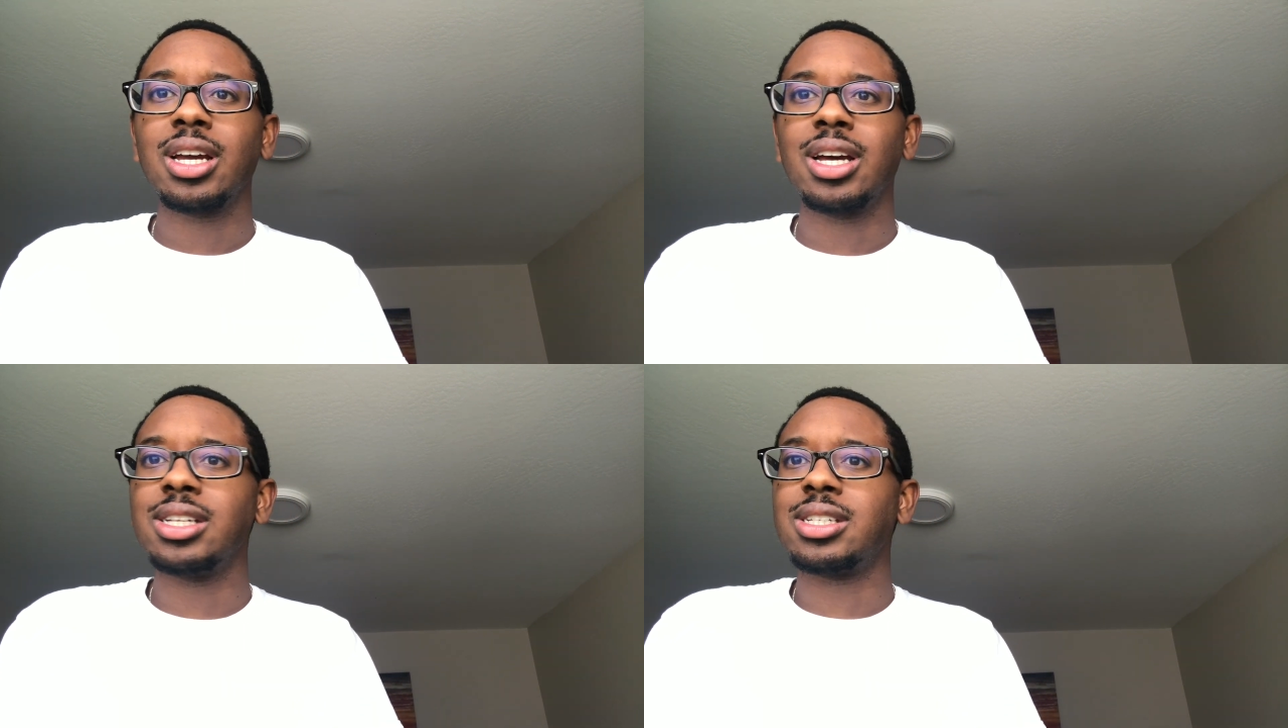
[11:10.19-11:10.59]

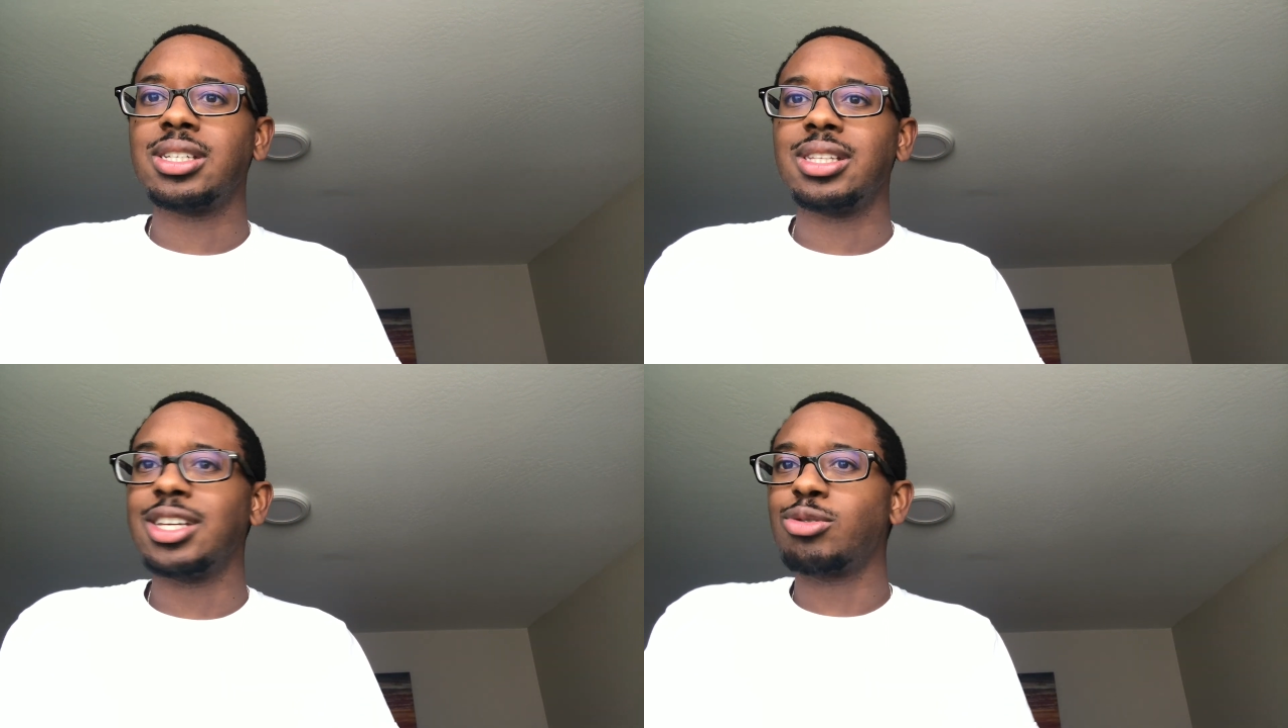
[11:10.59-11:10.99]
Because
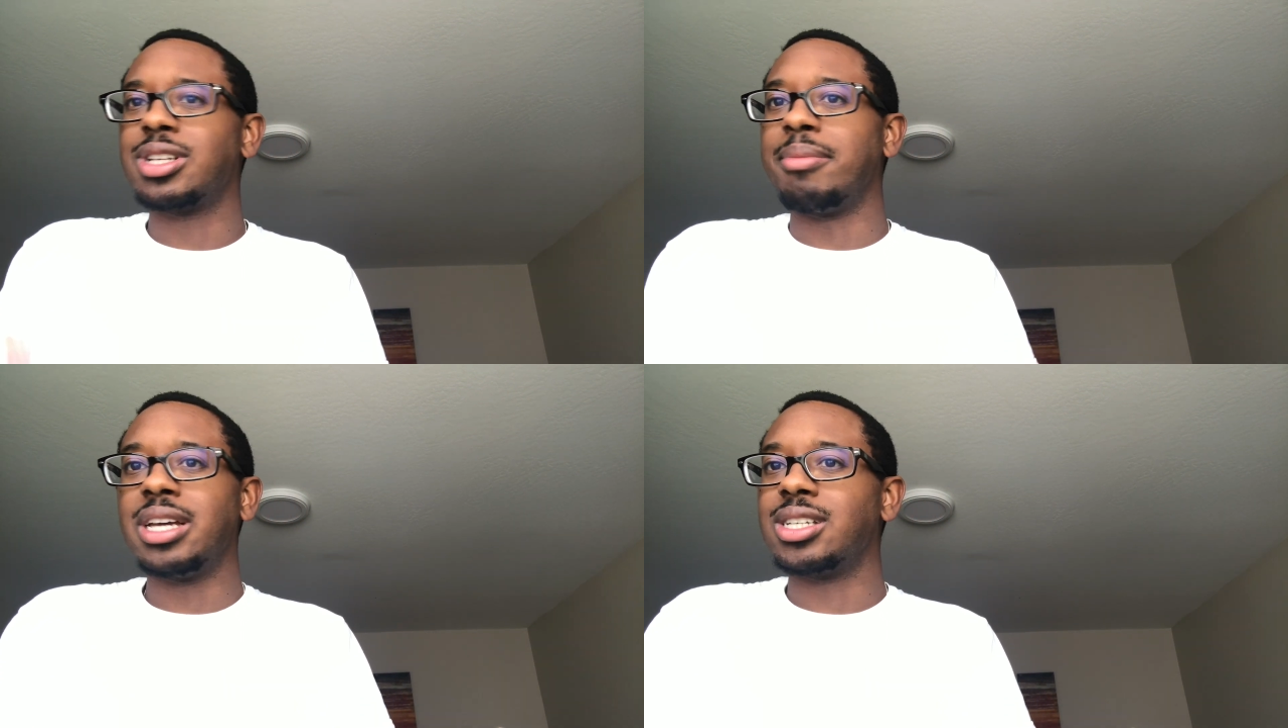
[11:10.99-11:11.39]
this was
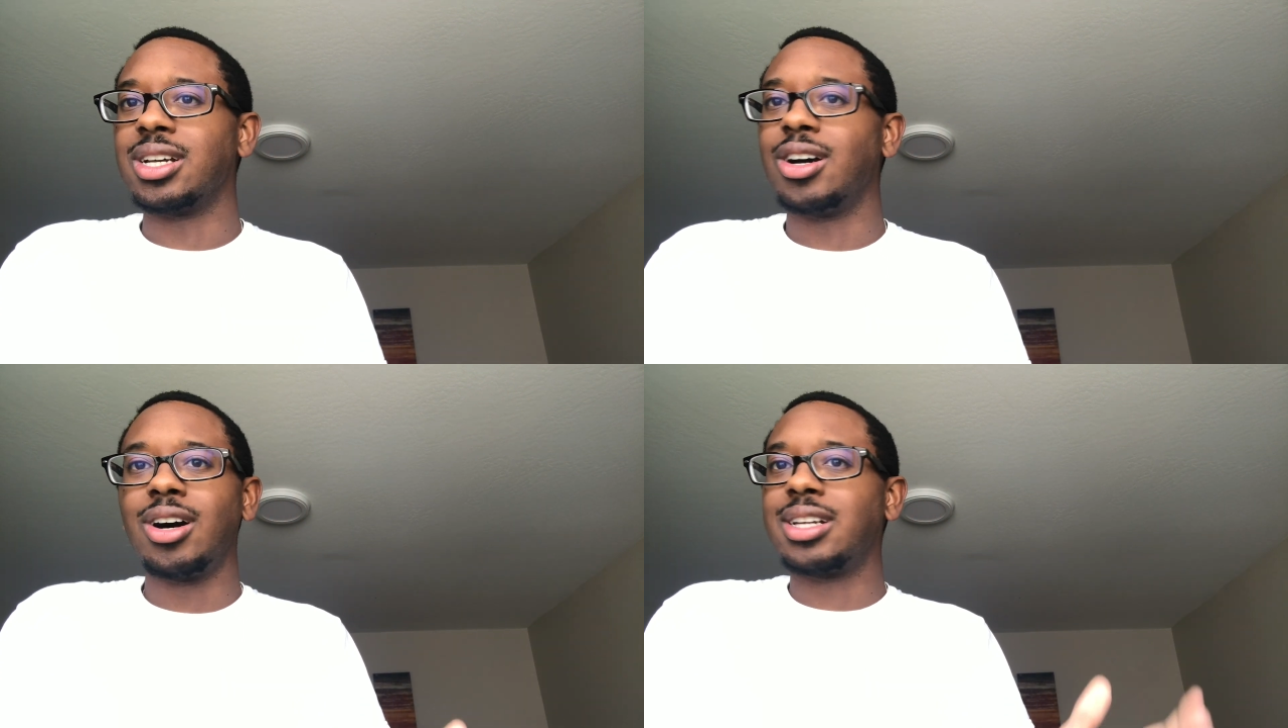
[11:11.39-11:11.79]
amazing,
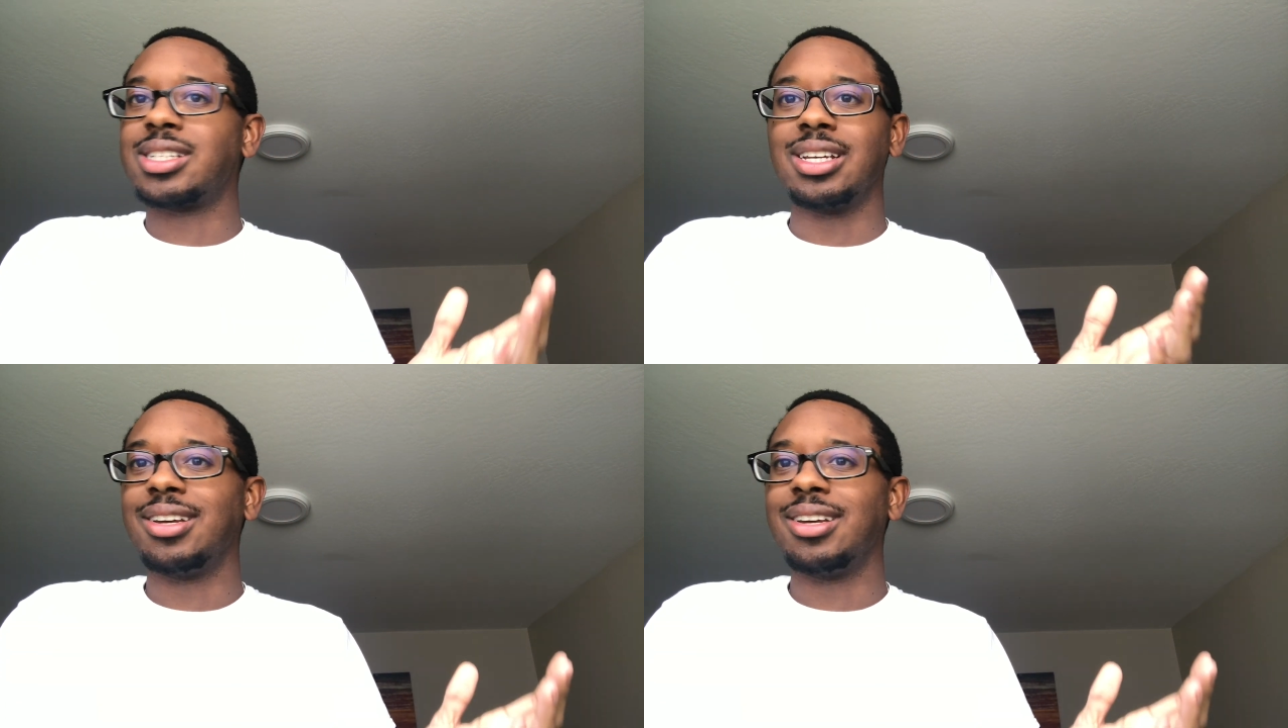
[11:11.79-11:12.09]
honestly.